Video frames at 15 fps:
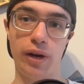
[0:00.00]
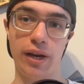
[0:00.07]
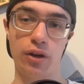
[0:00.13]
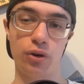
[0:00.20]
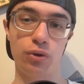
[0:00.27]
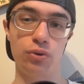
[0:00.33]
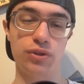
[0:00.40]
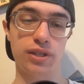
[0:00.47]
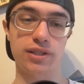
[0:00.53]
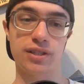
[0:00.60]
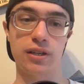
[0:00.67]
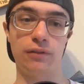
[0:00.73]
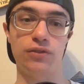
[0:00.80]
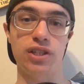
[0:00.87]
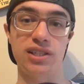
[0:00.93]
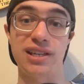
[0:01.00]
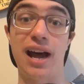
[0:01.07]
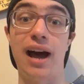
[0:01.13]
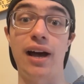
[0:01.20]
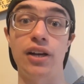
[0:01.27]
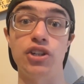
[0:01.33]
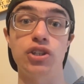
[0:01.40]
Gokus and stuff to
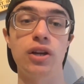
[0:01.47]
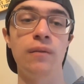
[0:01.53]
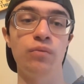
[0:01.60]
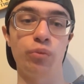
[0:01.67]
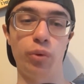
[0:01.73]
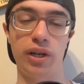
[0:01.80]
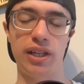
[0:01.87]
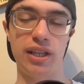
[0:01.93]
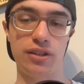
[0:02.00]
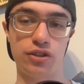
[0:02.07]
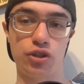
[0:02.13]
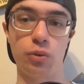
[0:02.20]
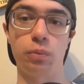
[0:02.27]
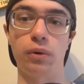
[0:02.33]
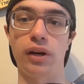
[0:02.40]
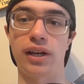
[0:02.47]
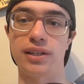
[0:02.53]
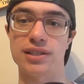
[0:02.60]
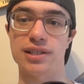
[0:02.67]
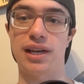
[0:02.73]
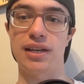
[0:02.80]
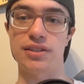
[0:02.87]
dodge when he's supering in
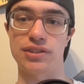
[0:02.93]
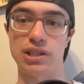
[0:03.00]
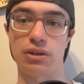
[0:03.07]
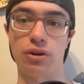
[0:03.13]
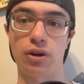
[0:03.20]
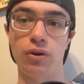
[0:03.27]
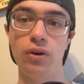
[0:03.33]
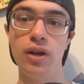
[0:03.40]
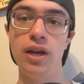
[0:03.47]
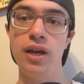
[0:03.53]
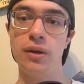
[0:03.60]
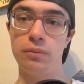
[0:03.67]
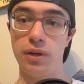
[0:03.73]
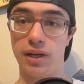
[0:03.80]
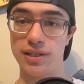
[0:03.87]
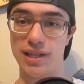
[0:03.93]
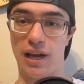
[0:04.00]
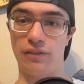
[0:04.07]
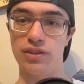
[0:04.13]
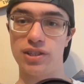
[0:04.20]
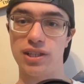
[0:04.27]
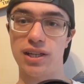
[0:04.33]
slot 0. Because
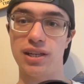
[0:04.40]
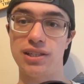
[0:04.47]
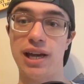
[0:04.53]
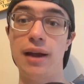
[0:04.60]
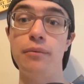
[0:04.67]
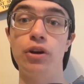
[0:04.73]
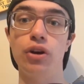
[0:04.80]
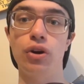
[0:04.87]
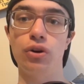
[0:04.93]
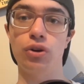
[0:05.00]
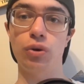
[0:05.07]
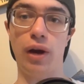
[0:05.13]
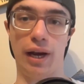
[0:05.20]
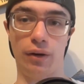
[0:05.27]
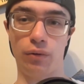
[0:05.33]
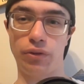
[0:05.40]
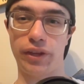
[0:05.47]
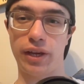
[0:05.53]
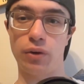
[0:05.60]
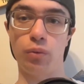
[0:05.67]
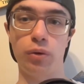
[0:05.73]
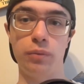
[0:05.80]
obviously Daima Goku, I don't
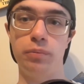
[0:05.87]
think would